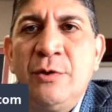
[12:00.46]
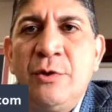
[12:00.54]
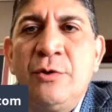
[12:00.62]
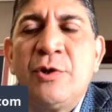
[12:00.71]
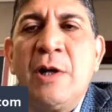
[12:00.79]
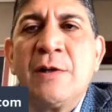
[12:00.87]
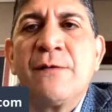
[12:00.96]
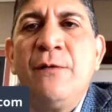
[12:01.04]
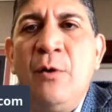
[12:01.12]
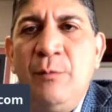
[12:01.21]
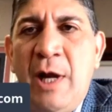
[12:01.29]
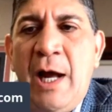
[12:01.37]
to
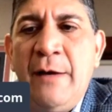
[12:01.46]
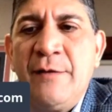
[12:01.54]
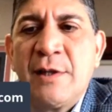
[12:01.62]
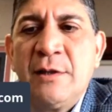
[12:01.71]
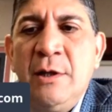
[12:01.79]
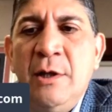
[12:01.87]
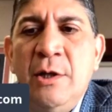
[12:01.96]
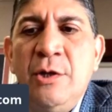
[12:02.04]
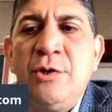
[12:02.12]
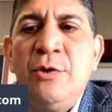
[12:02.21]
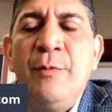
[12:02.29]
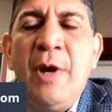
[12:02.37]
transform lives,
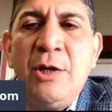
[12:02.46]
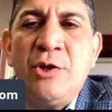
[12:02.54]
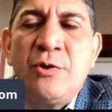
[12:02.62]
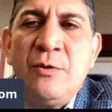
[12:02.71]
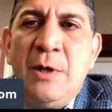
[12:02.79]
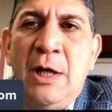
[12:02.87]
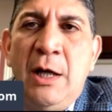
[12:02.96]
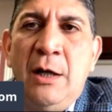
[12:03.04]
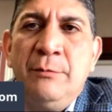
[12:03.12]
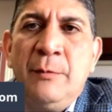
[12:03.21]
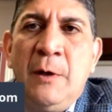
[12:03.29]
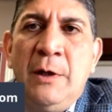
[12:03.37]
to make sure
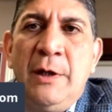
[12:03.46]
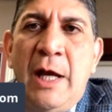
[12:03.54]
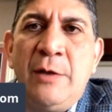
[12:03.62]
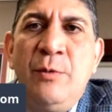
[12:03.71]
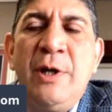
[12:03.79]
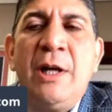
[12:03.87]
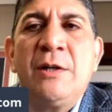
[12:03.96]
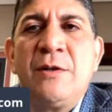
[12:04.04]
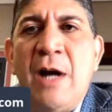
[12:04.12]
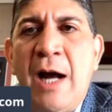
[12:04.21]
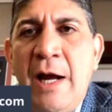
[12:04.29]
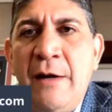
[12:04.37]
that we can
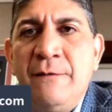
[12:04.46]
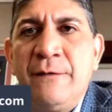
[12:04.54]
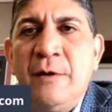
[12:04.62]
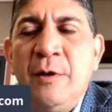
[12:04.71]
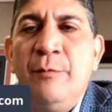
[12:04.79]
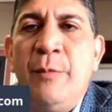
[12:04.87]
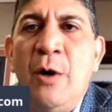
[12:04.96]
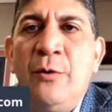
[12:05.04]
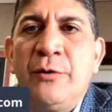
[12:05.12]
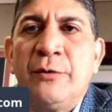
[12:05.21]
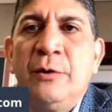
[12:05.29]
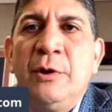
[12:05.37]
drive both